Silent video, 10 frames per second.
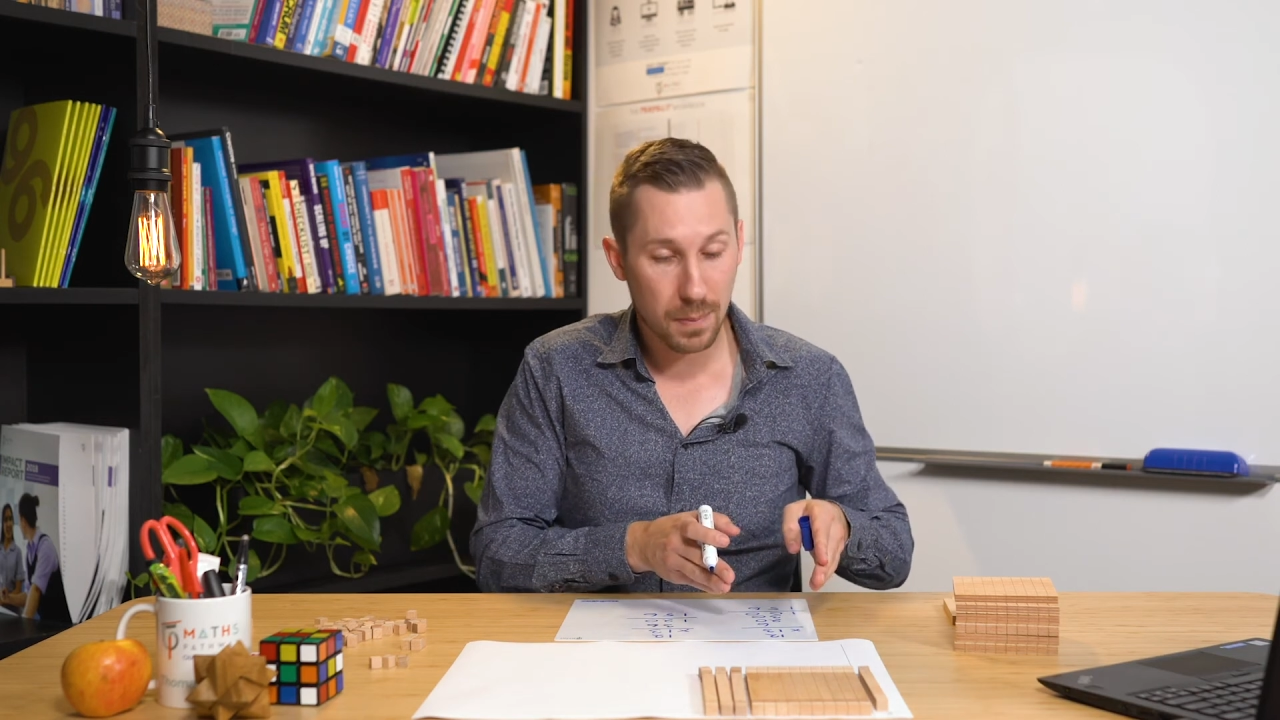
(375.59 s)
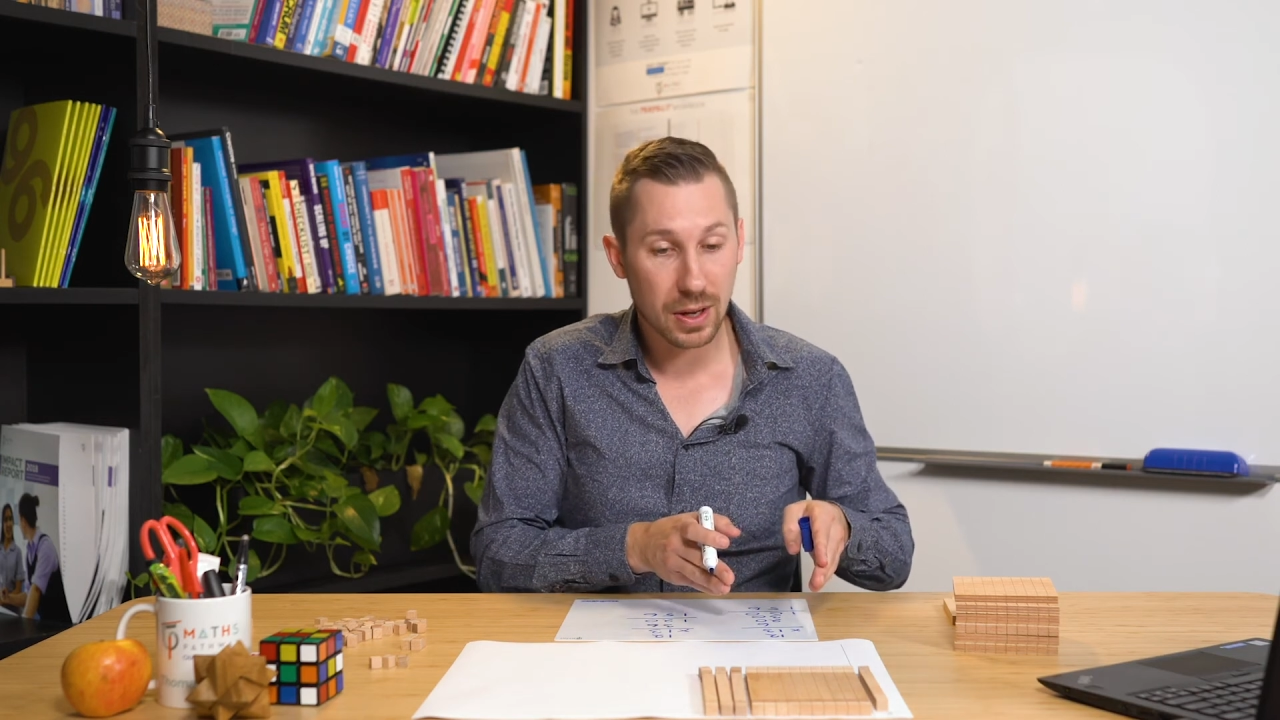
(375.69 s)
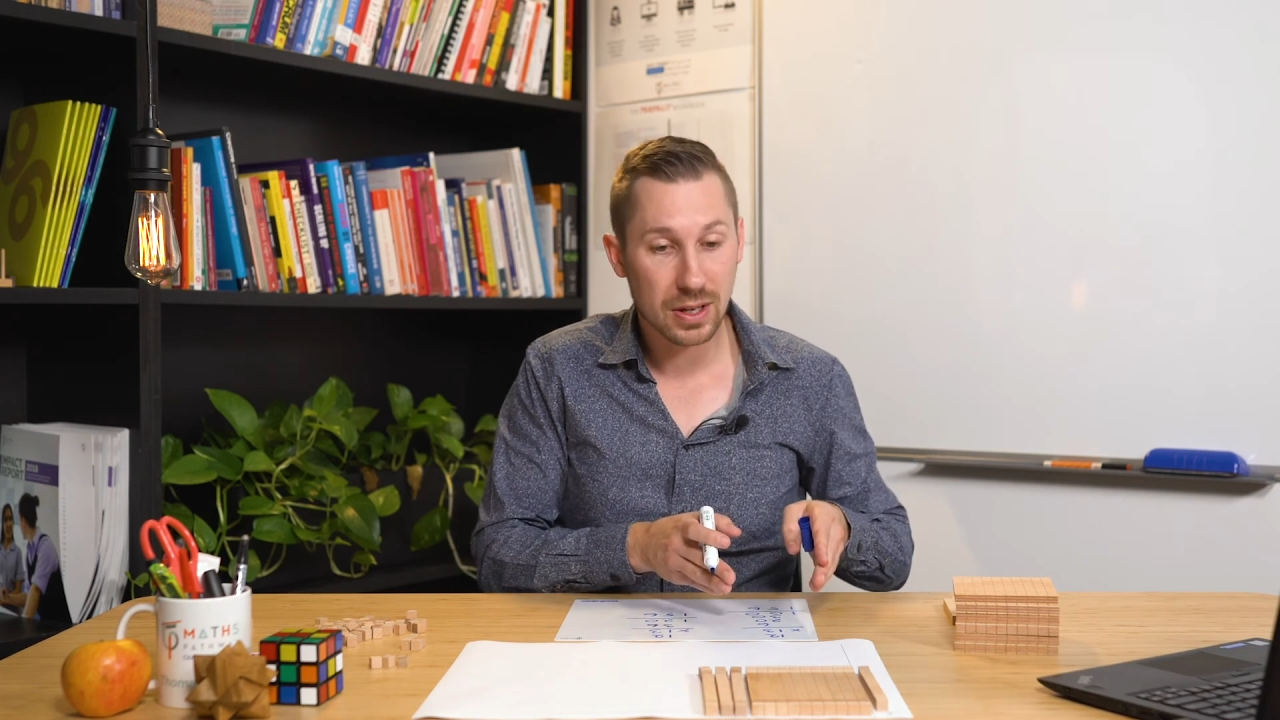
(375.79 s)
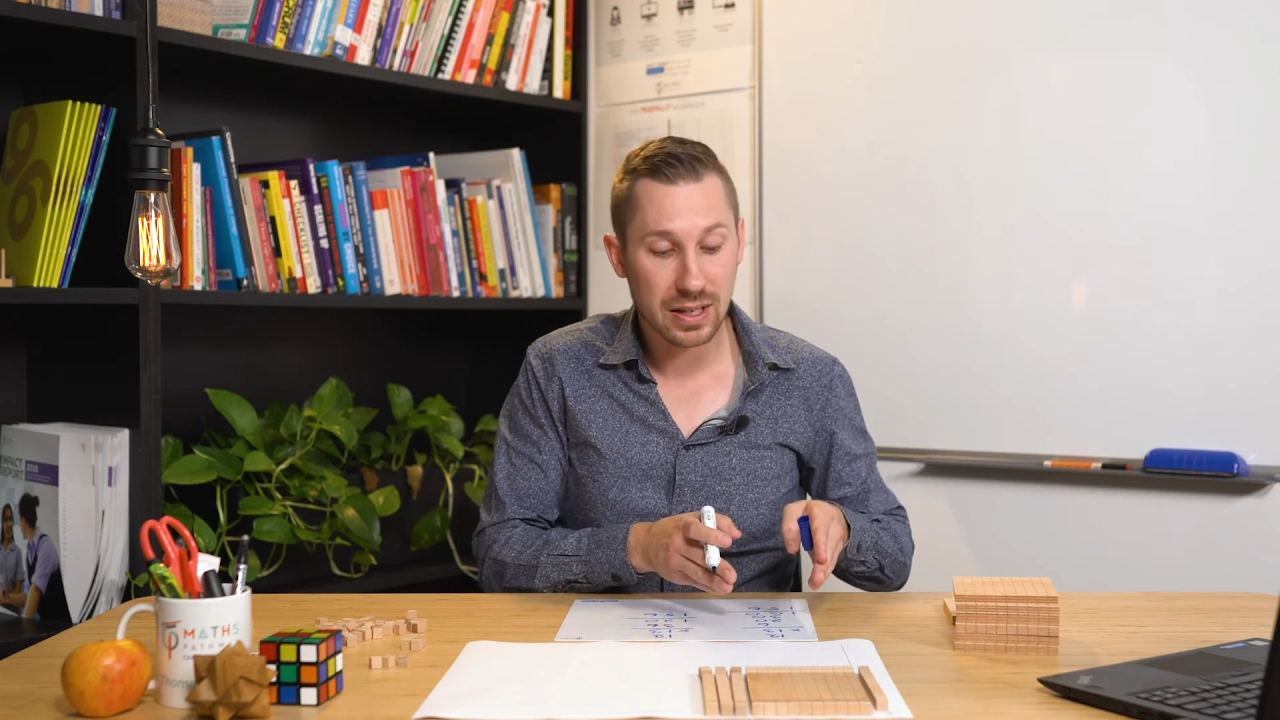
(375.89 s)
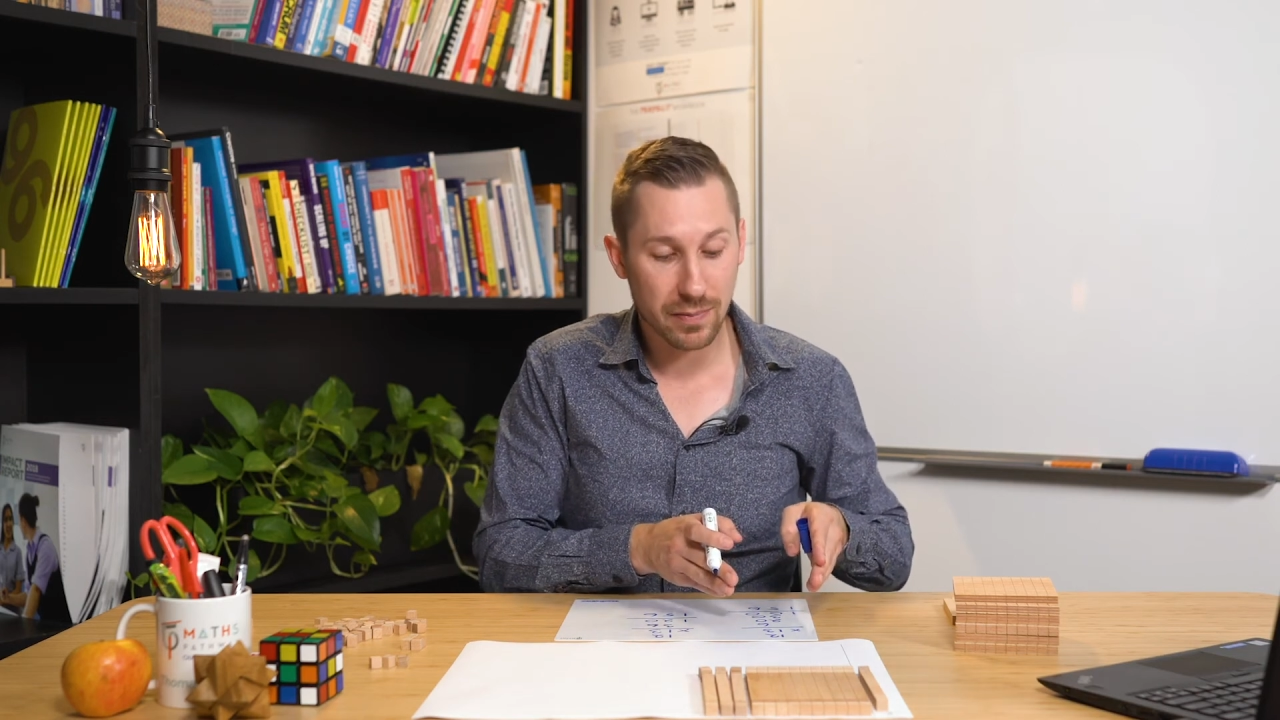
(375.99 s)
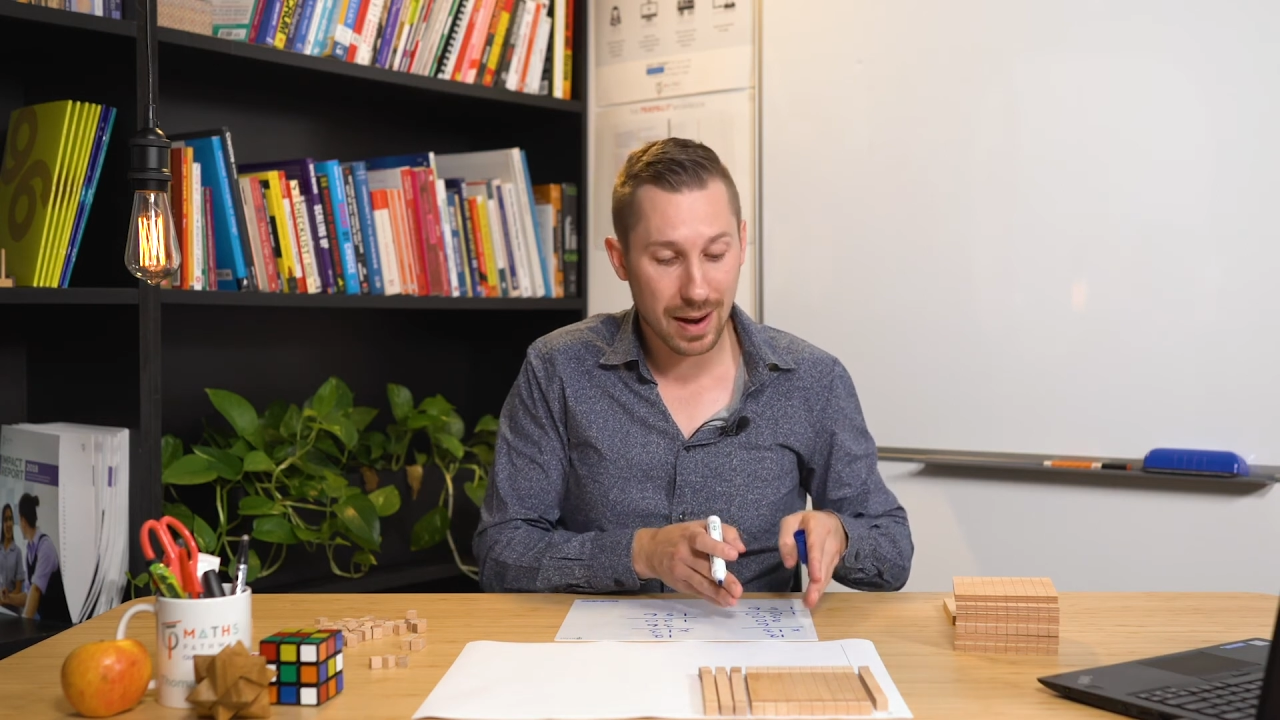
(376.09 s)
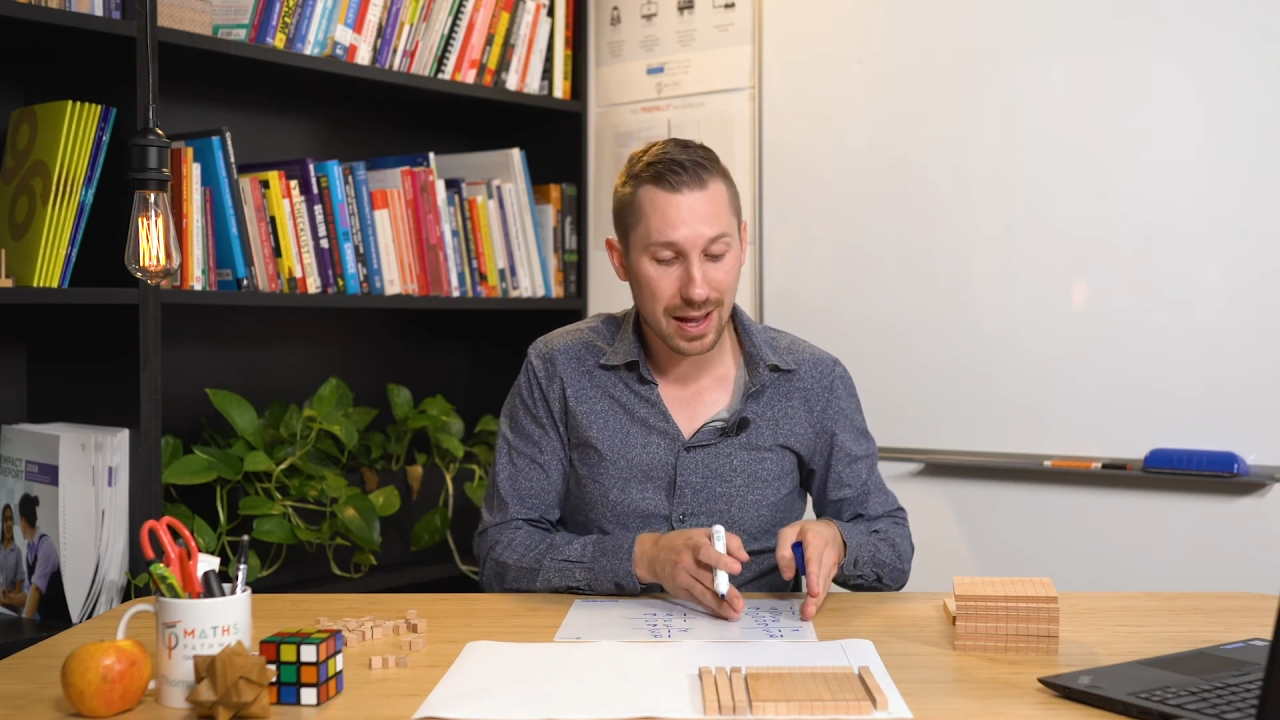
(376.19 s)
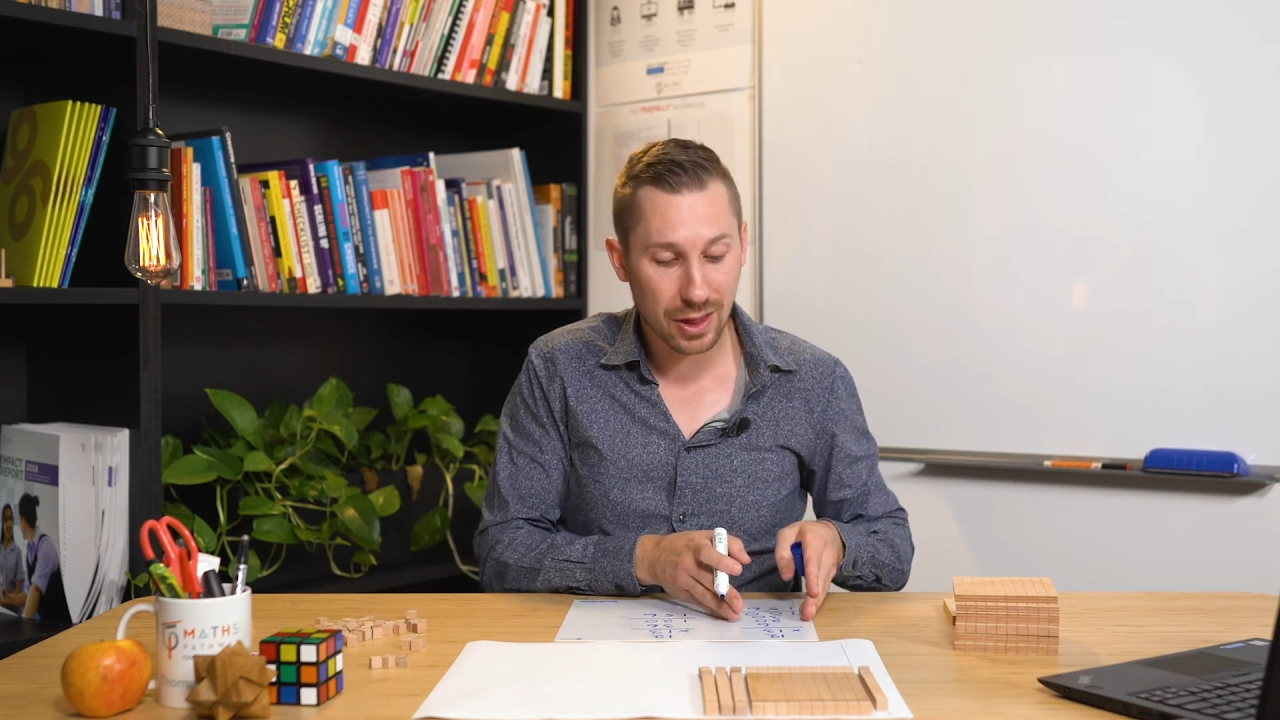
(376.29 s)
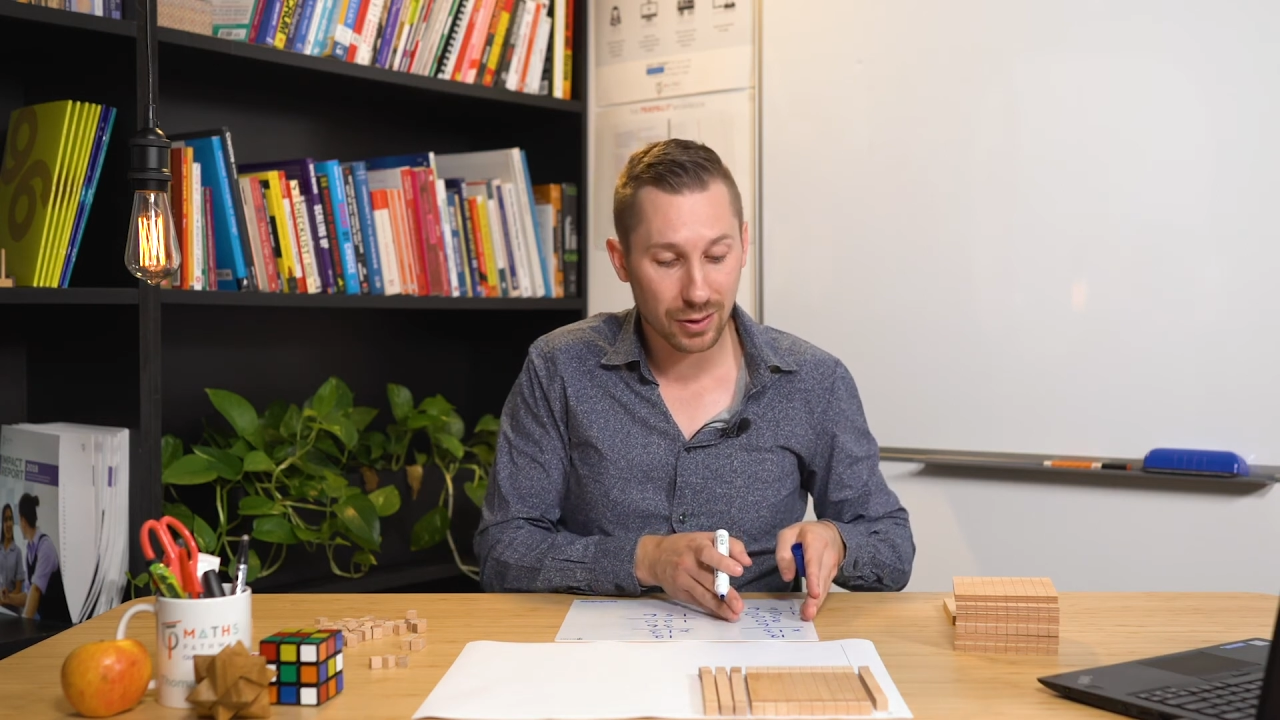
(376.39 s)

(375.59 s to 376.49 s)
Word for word: because they've made